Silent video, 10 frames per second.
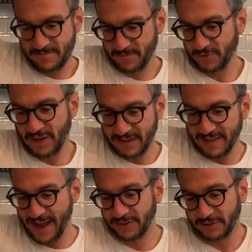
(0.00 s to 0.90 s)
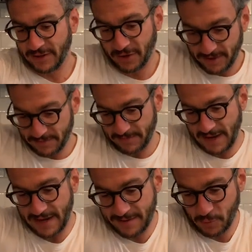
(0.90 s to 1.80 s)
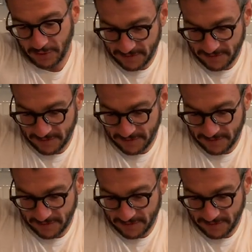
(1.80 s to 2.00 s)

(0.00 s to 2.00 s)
Machete's actually not any more